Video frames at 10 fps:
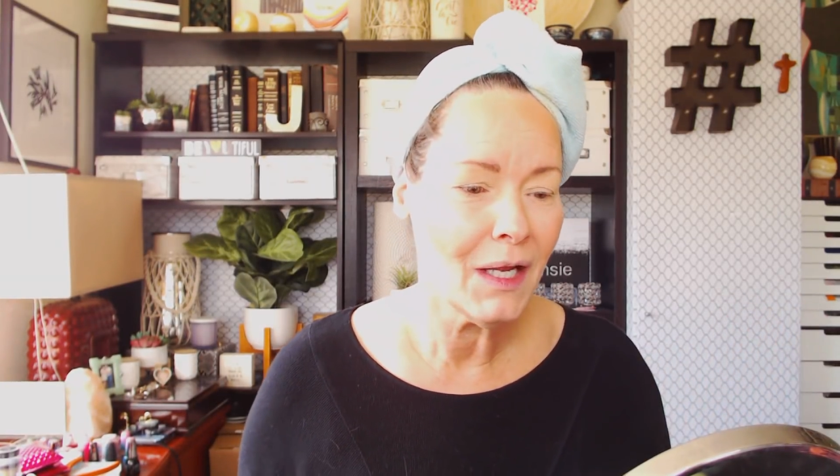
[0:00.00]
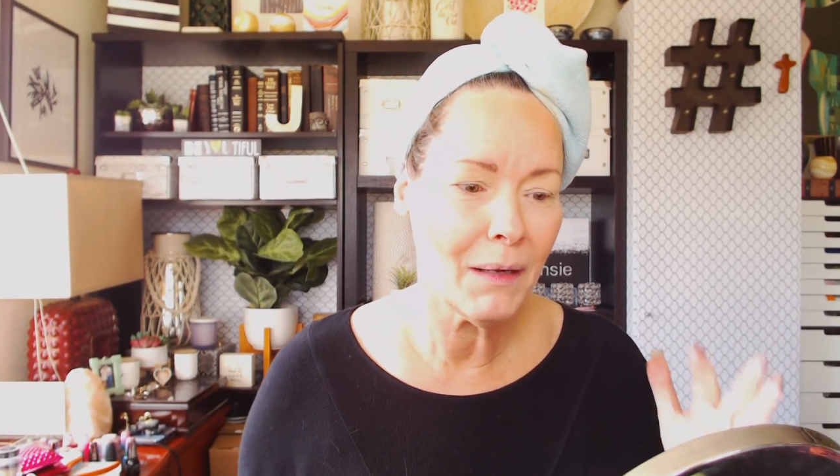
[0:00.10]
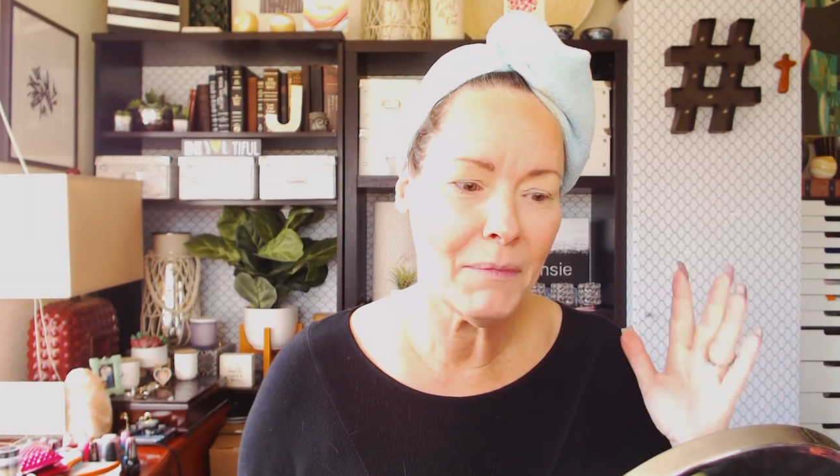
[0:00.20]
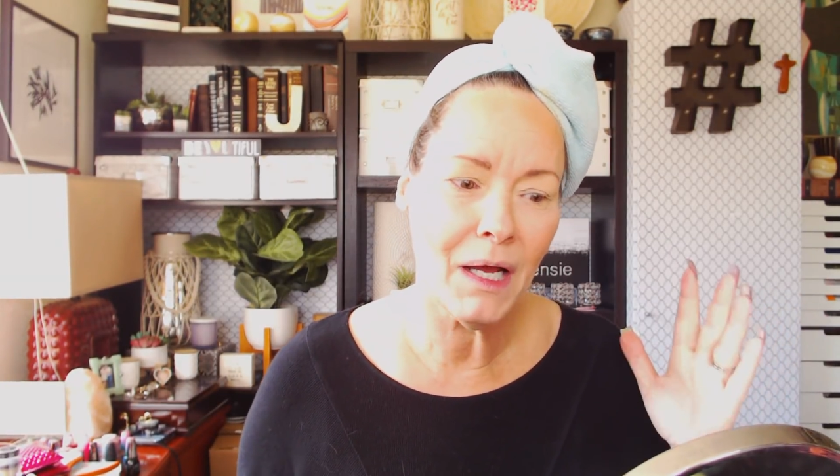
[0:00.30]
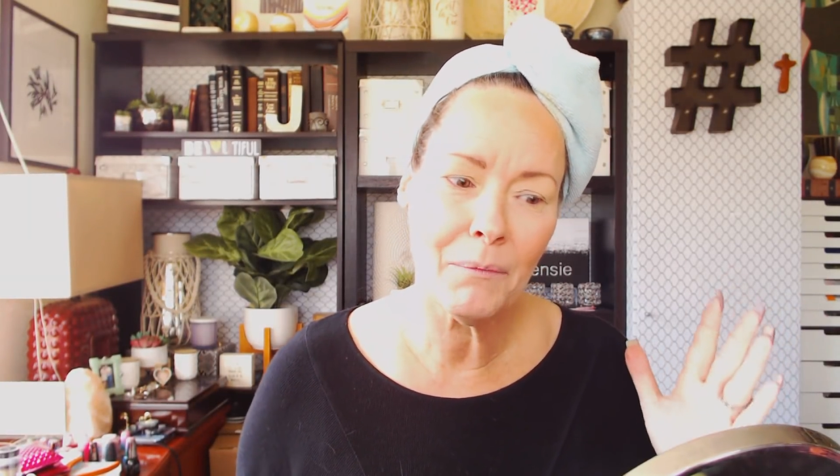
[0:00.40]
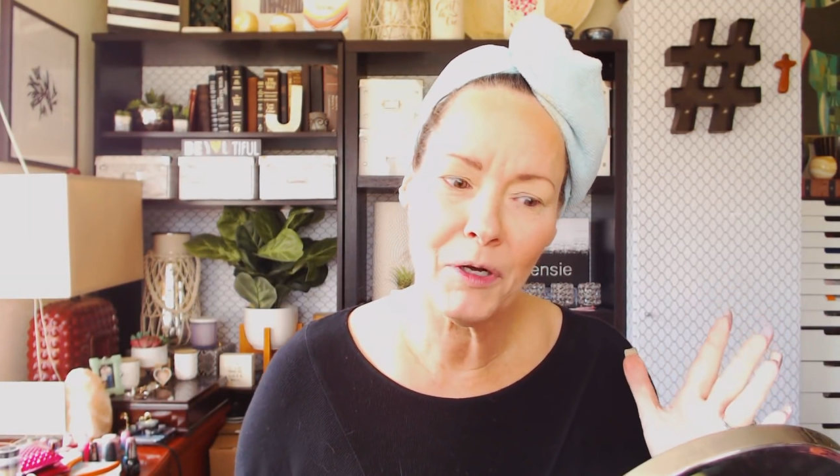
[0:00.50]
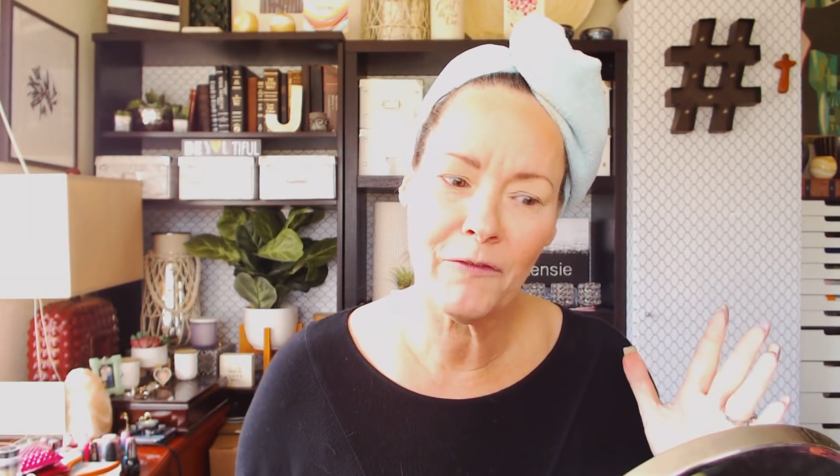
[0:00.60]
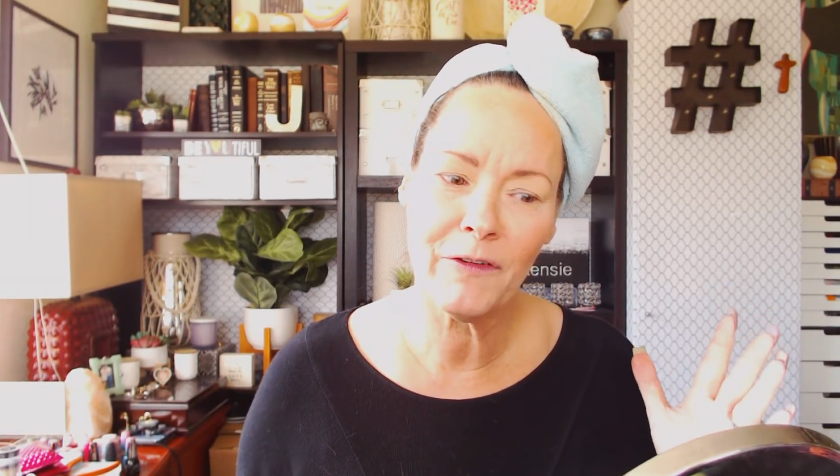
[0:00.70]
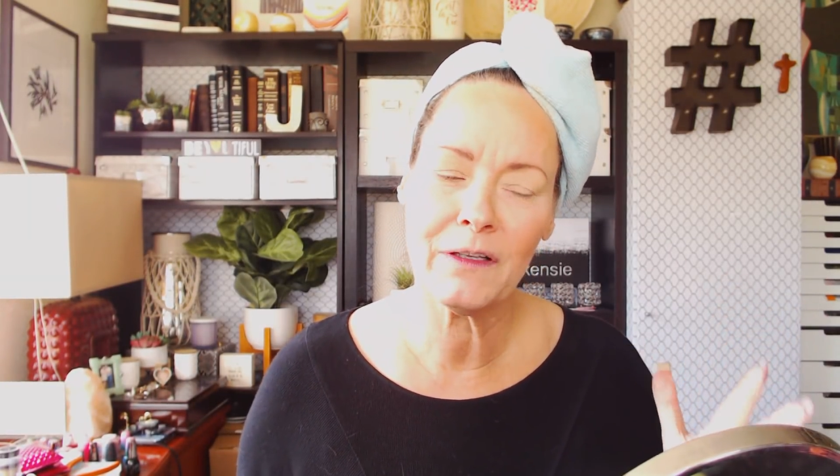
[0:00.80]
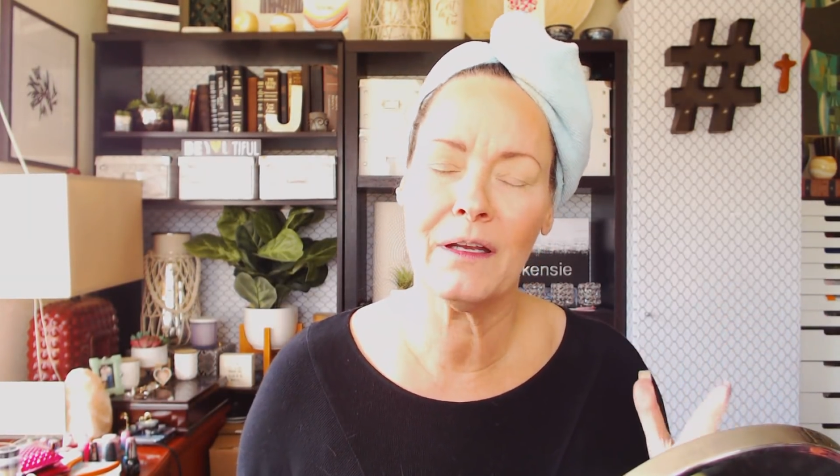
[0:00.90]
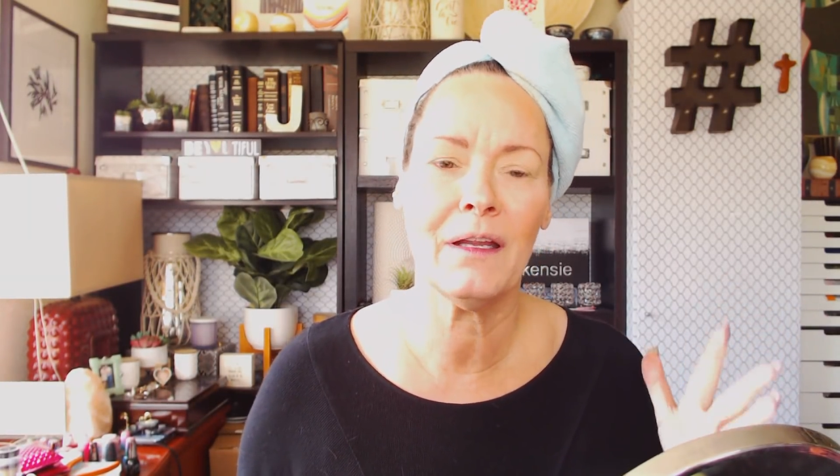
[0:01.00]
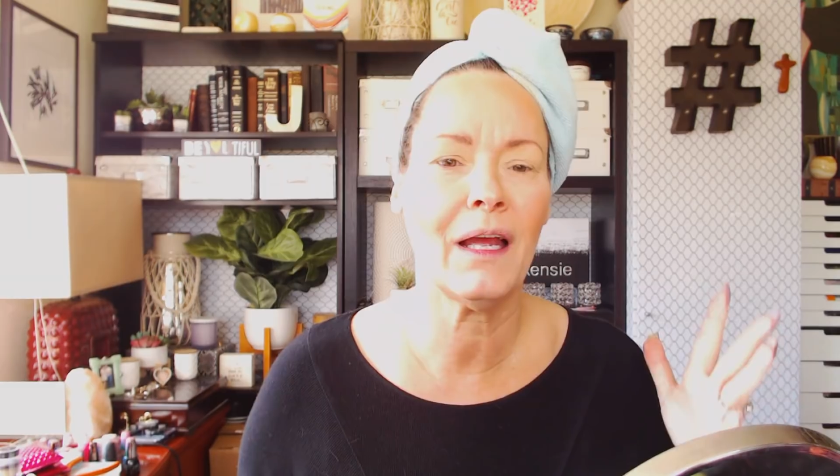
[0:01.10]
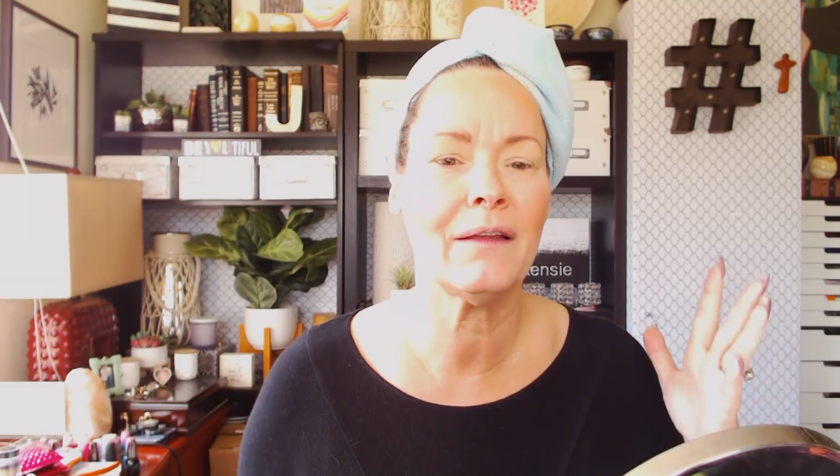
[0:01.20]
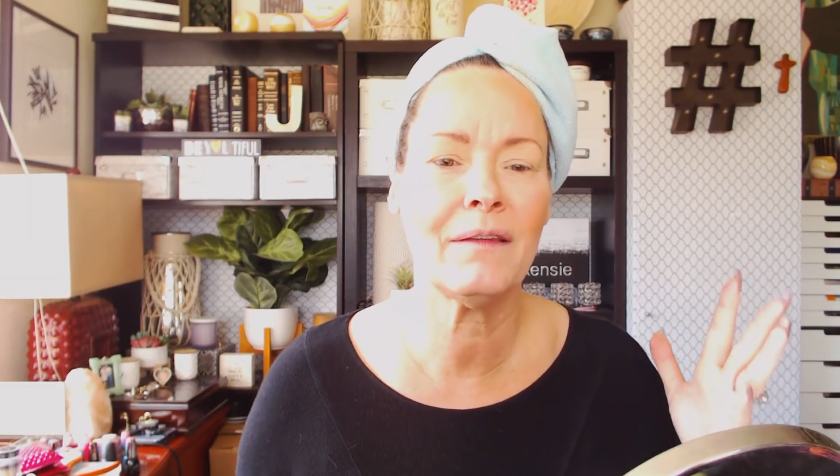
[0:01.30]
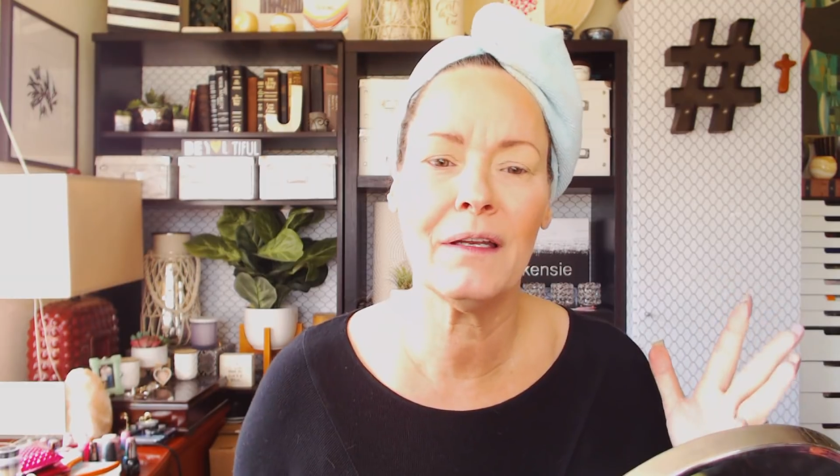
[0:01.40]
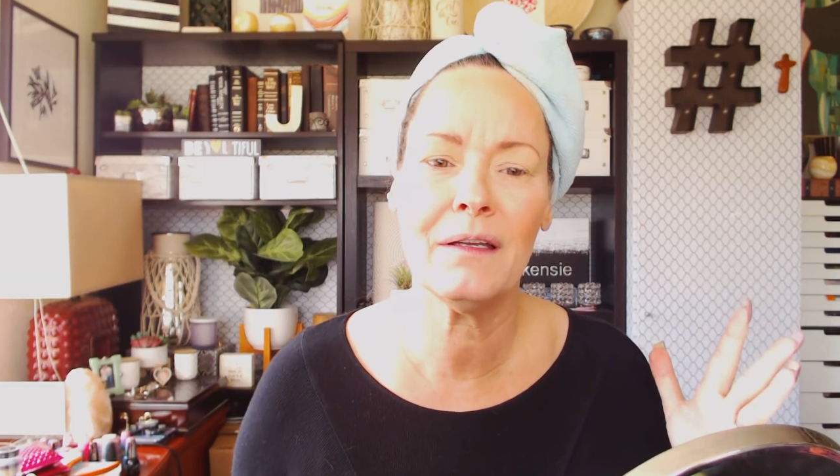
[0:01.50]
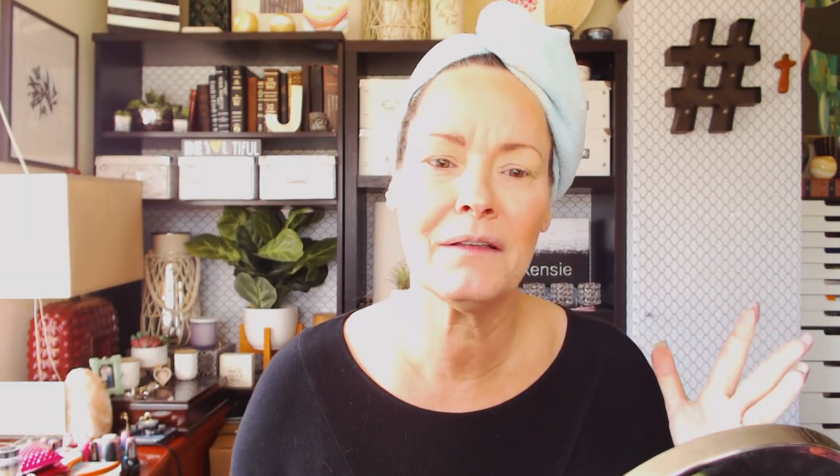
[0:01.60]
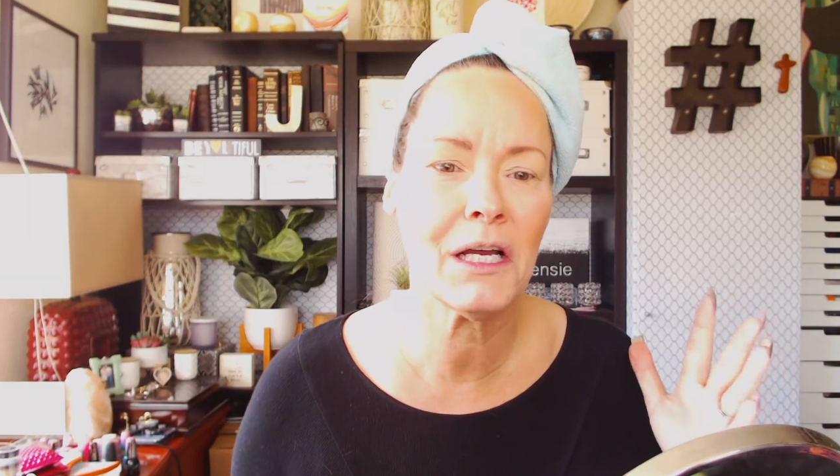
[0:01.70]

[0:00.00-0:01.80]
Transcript: I'm not perfect, and I sit and